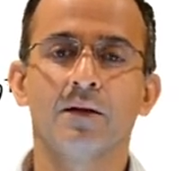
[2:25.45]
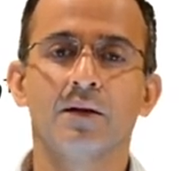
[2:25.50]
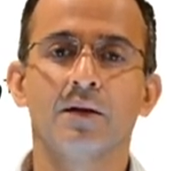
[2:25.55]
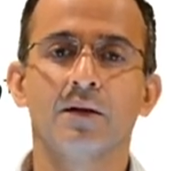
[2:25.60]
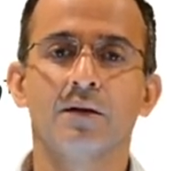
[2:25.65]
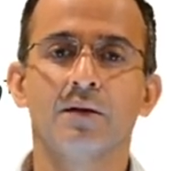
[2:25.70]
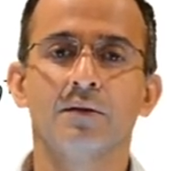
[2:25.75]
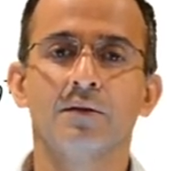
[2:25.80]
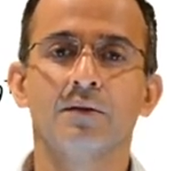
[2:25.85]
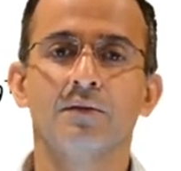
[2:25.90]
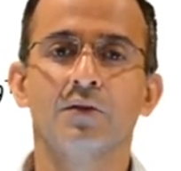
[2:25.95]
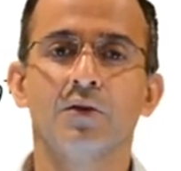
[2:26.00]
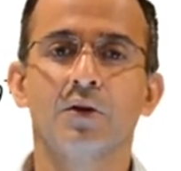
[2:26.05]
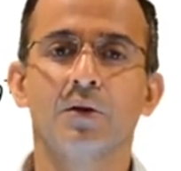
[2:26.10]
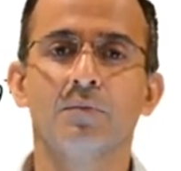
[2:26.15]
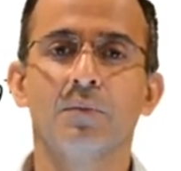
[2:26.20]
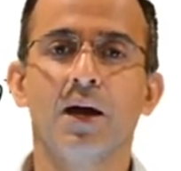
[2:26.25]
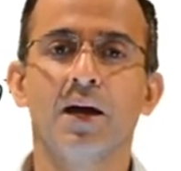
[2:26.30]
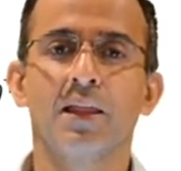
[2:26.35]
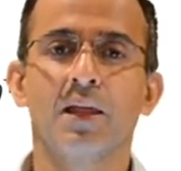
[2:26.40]
Uh, if you
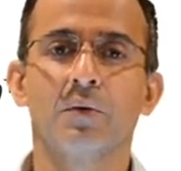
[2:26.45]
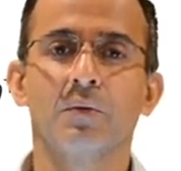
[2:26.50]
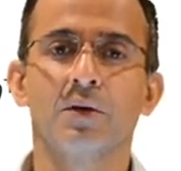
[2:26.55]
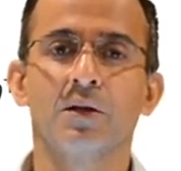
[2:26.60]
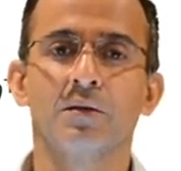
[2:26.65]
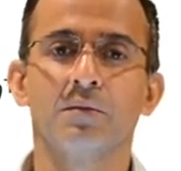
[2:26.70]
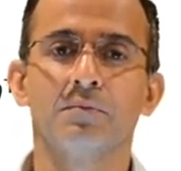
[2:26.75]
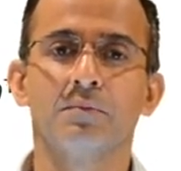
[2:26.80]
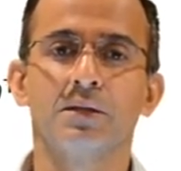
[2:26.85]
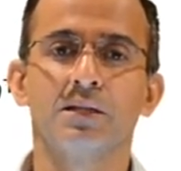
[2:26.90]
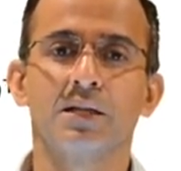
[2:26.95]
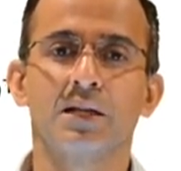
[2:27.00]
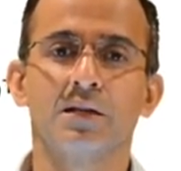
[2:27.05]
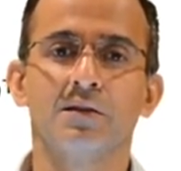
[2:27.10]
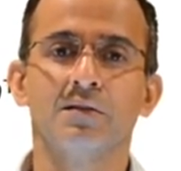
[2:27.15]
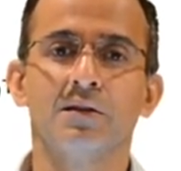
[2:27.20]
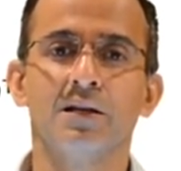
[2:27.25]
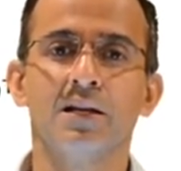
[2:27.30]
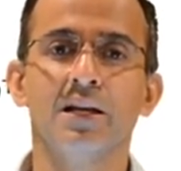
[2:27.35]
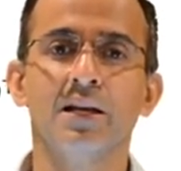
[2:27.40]
compare that with, in
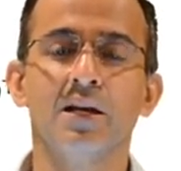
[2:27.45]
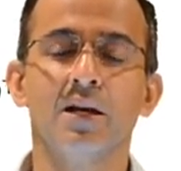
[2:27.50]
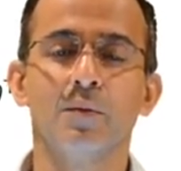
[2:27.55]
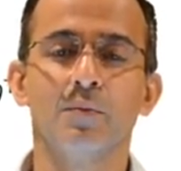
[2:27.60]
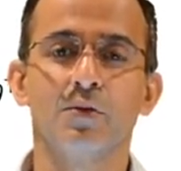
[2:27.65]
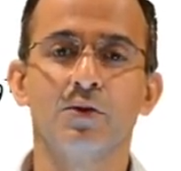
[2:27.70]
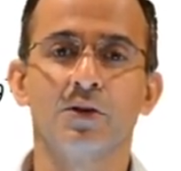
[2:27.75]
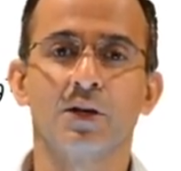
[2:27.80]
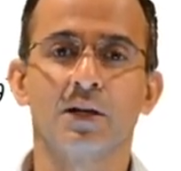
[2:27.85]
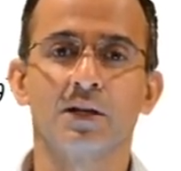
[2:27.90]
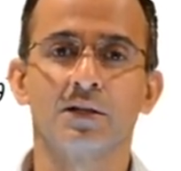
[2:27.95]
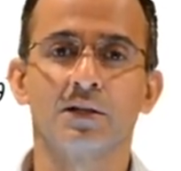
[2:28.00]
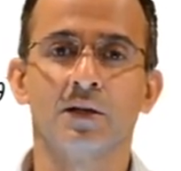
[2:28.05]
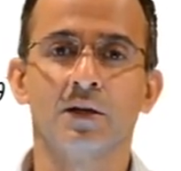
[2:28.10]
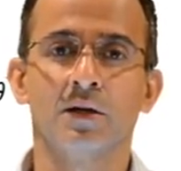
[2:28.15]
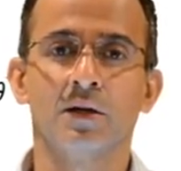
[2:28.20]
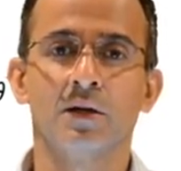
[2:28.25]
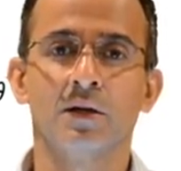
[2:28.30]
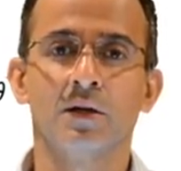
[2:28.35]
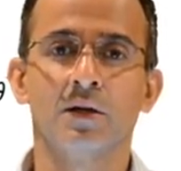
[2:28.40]
particular, a linear predictor